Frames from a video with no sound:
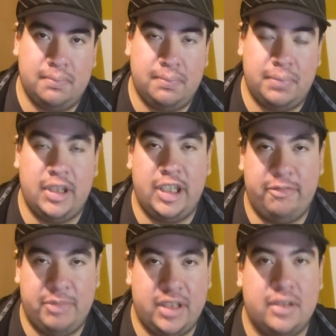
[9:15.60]
believe
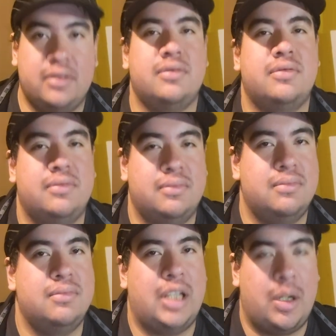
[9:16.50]
me
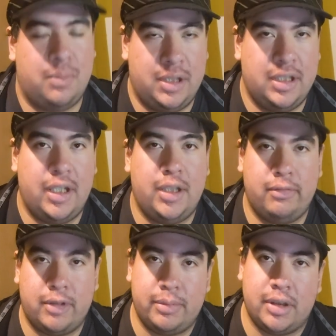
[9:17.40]
that one day you
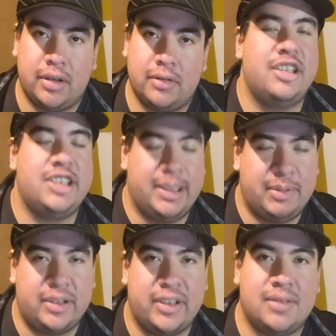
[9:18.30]
will be. Keep
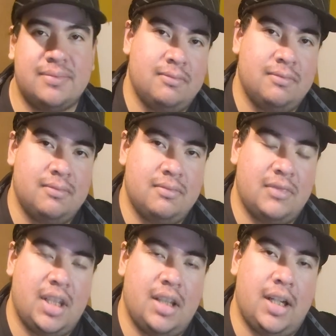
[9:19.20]
going.
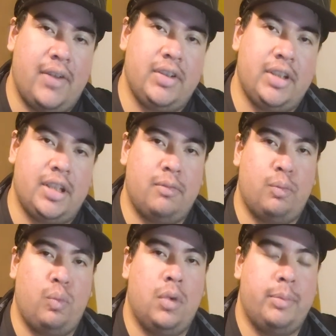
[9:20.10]

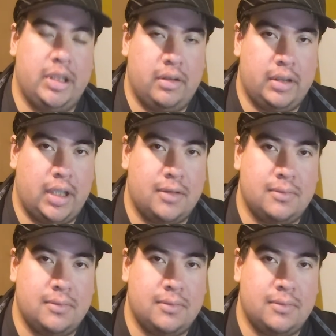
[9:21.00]
Everything will be okay.